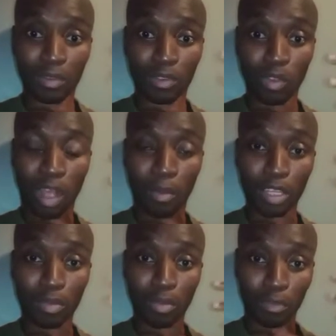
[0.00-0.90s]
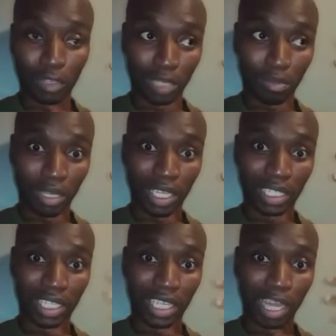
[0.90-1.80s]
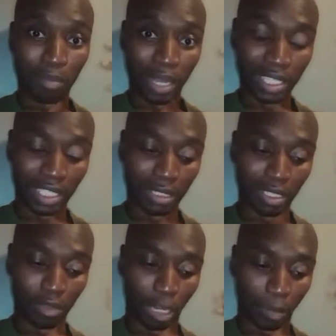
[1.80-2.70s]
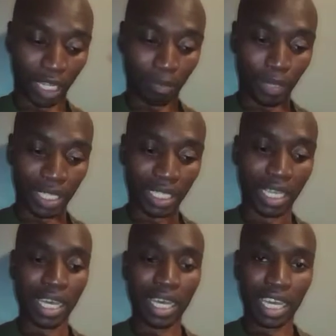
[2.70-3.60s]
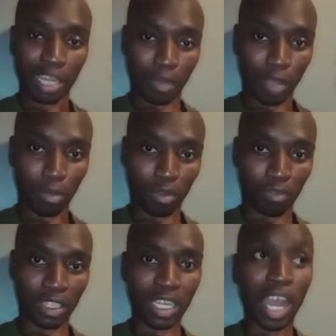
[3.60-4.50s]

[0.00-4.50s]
Talking about profitability, their balance sheets are going to get better and make profit,